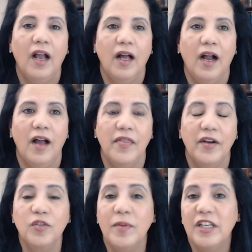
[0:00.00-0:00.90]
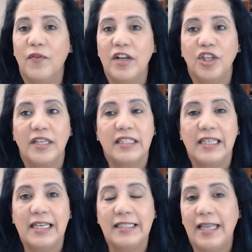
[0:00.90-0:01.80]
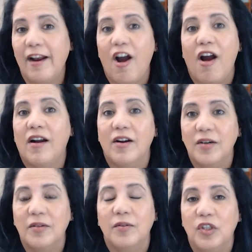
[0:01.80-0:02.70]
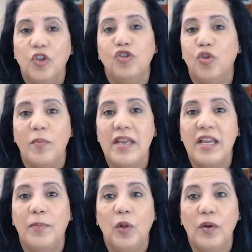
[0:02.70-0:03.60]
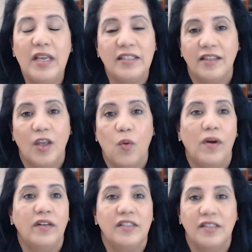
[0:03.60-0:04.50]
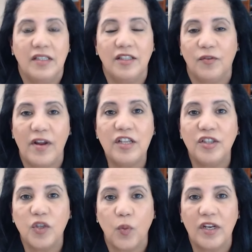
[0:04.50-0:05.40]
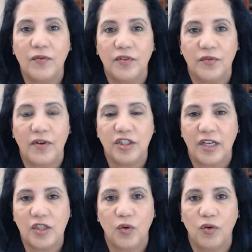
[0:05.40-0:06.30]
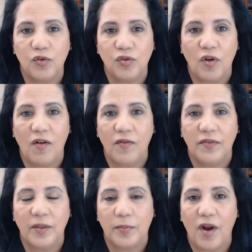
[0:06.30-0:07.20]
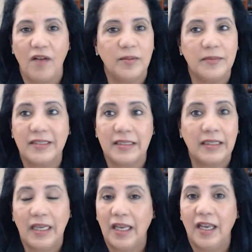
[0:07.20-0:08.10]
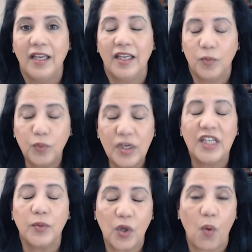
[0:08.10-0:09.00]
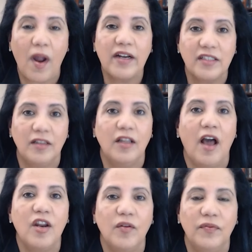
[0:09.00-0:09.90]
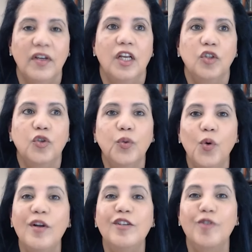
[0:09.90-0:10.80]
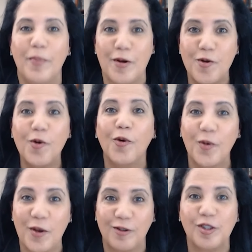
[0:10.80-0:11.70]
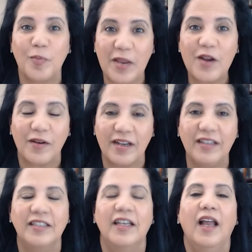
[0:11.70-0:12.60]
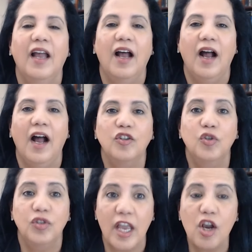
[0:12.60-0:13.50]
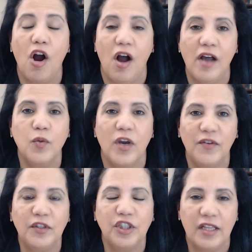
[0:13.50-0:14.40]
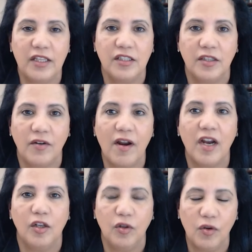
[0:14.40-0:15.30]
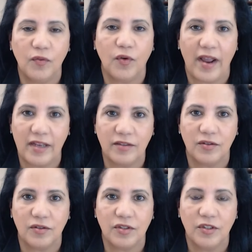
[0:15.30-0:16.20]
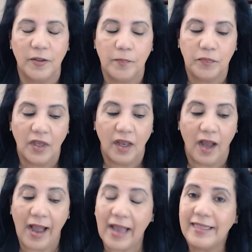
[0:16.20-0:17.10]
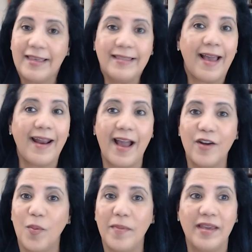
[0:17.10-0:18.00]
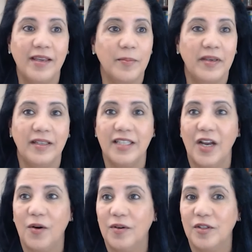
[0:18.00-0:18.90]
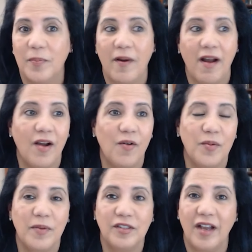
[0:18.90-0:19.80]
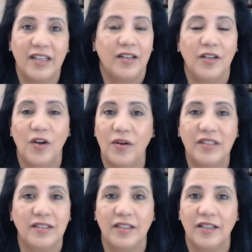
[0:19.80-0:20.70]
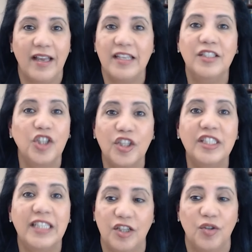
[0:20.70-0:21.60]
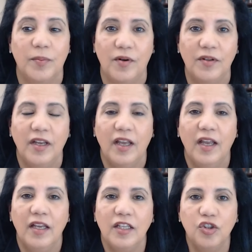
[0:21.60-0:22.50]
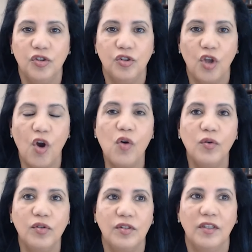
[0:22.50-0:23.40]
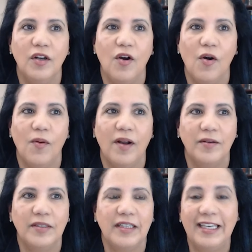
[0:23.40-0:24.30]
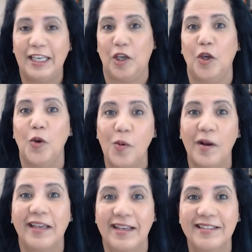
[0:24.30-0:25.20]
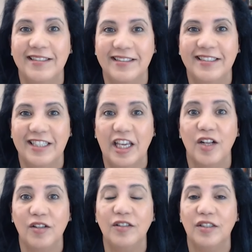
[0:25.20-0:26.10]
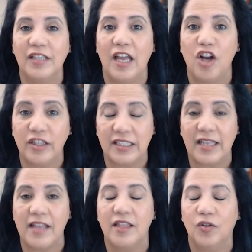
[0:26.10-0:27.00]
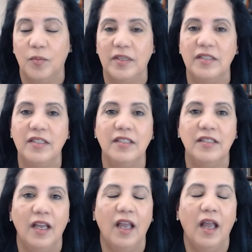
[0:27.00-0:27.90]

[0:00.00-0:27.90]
uh, there's many franchisees that are used to being employees and they want to sit in the franchise waiting for the franchisor to solve the problems. And it really requires a lot of true entrepreneurial spirit uh, to take on whatever challenges there are and look for answers. Uh, I think that how to make a pizza or a spa or a massage, you know, it's it's, it's teachable. It's yeah. just those, you know, EQ, I guess, skills and understanding to business